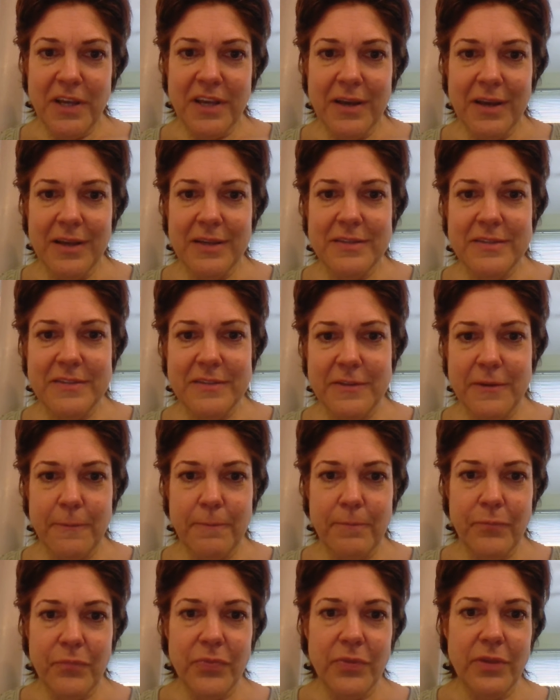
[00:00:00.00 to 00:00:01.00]
because
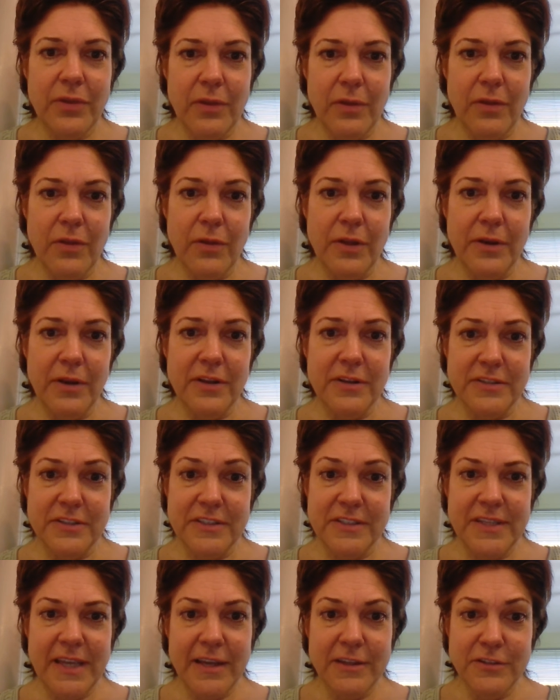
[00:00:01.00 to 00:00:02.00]

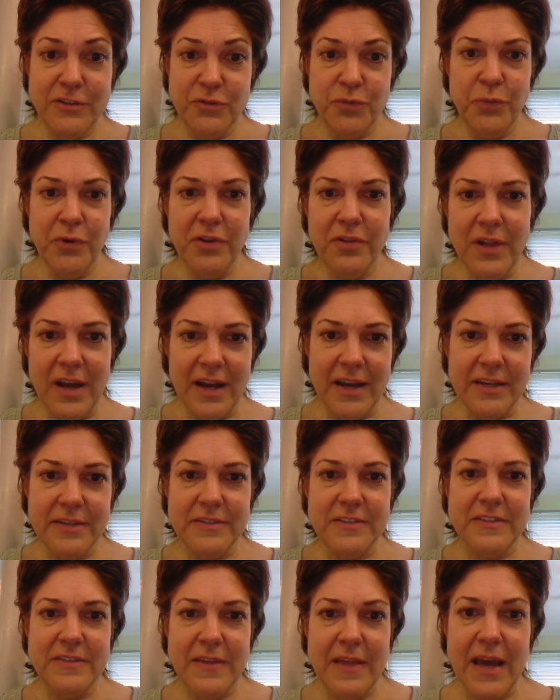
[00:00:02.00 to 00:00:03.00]
states
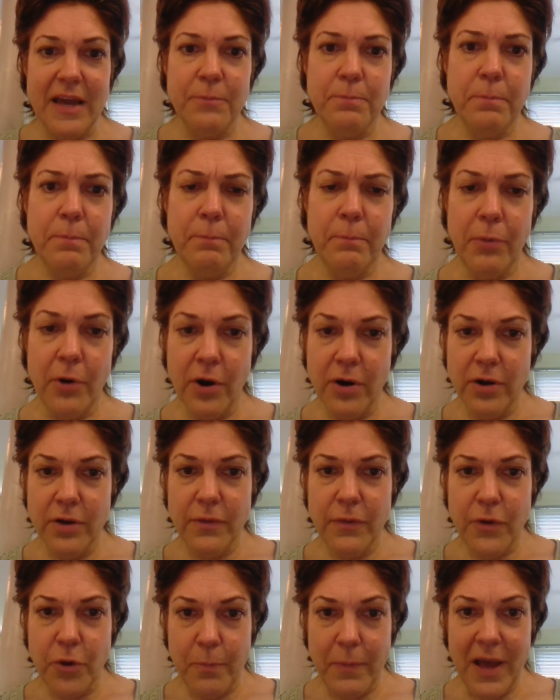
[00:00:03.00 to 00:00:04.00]
realized that part
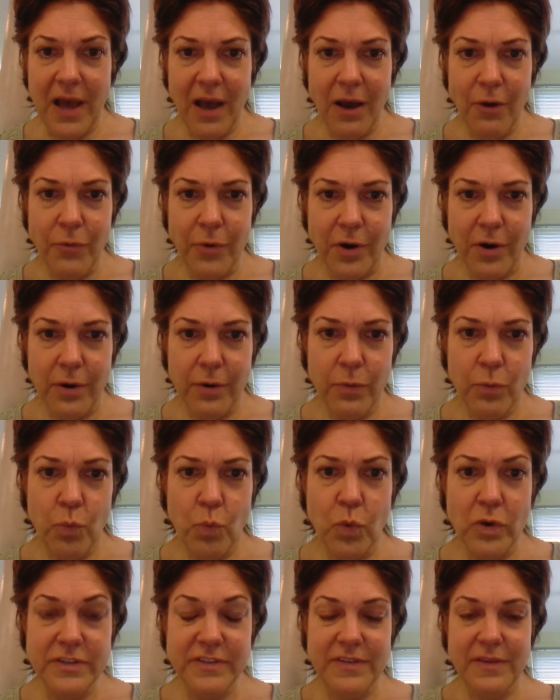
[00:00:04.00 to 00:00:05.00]
of their power
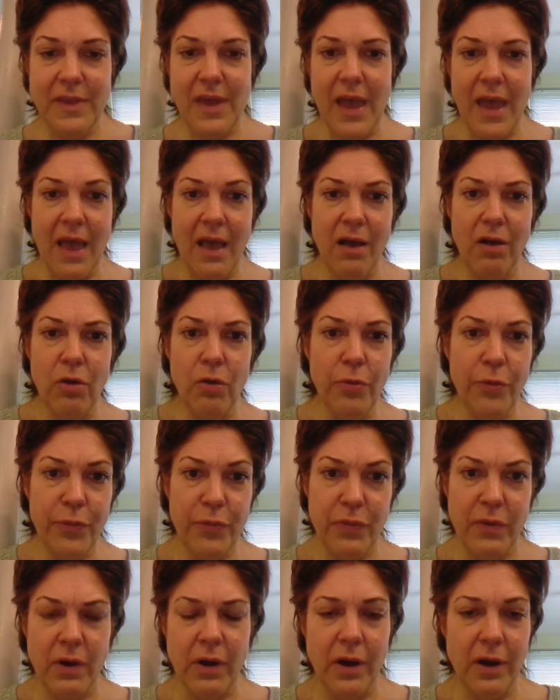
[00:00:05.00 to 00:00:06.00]
was the health
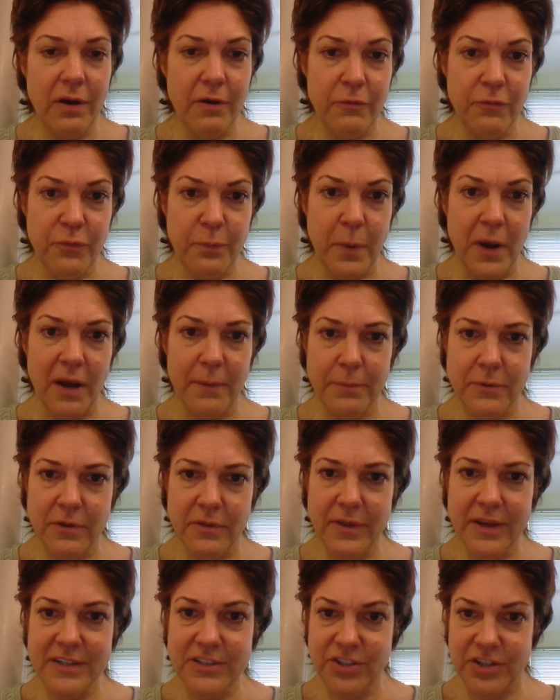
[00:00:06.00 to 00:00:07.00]
of
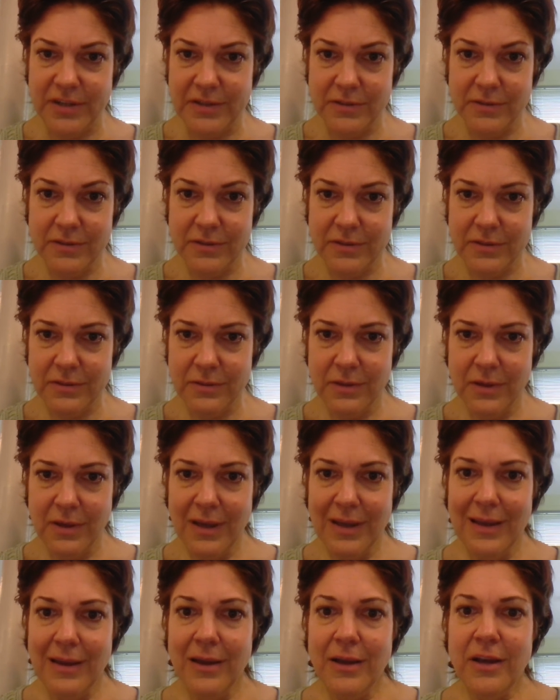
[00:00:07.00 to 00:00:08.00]
populations.
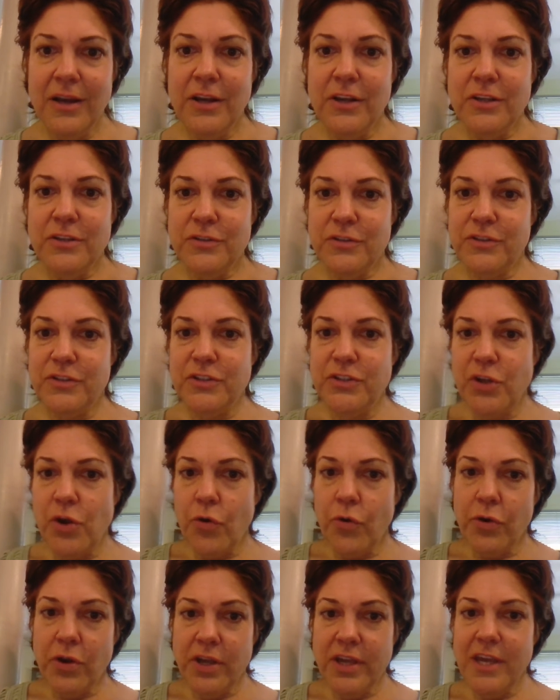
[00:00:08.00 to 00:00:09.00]

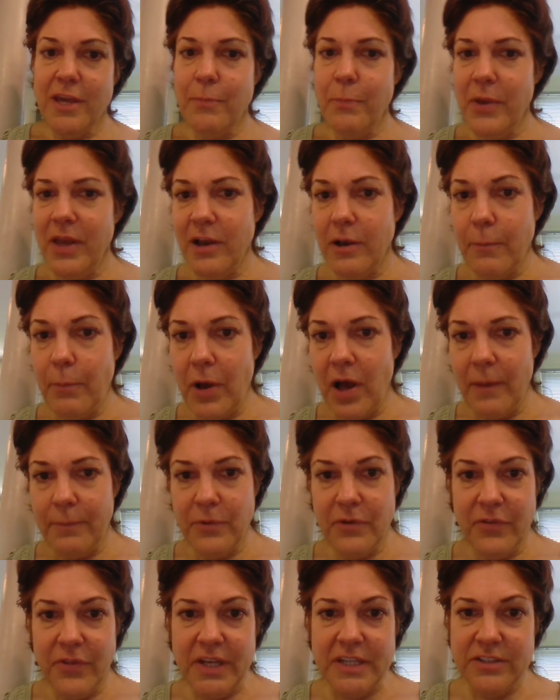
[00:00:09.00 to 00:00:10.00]
So keeping a
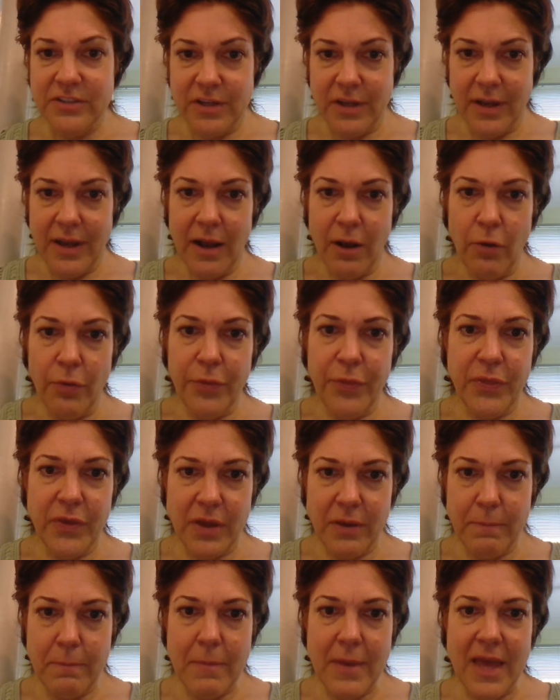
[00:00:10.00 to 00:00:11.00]
population
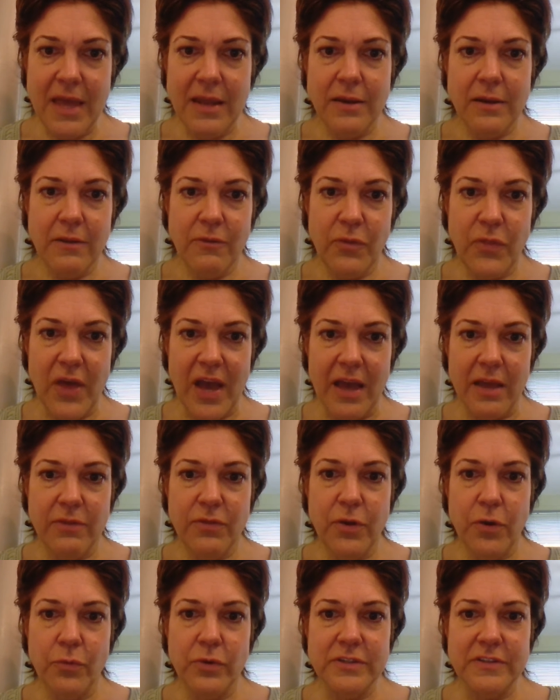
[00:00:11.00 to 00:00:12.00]
healthy meant that
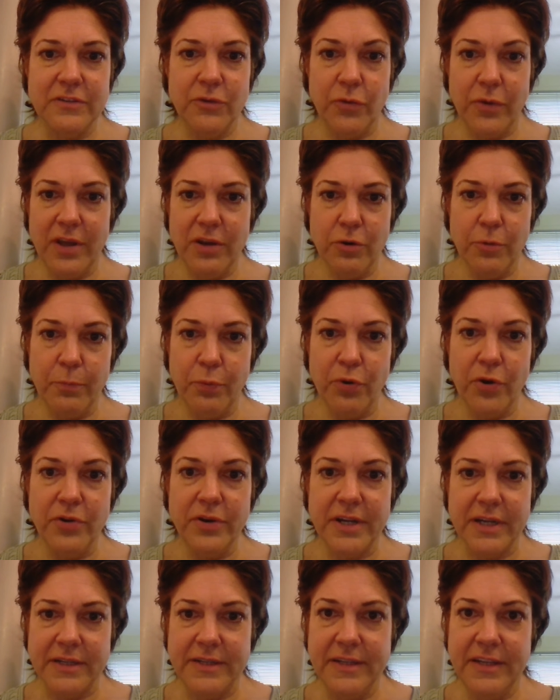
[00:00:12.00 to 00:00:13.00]
there was greater
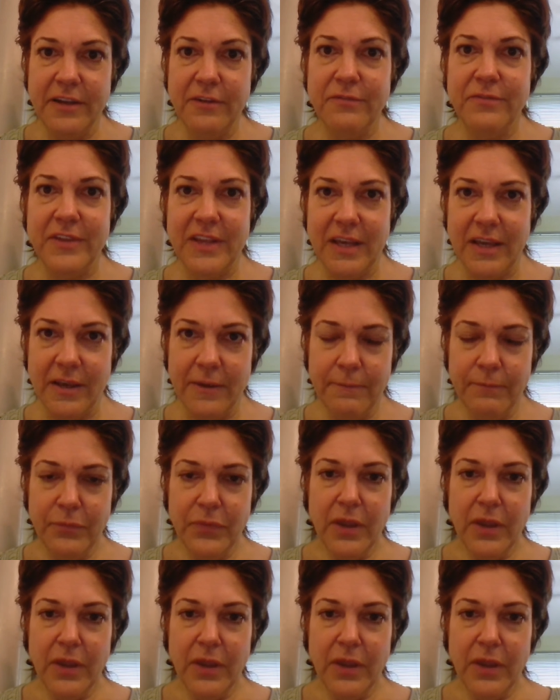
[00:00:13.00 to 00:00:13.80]
productivity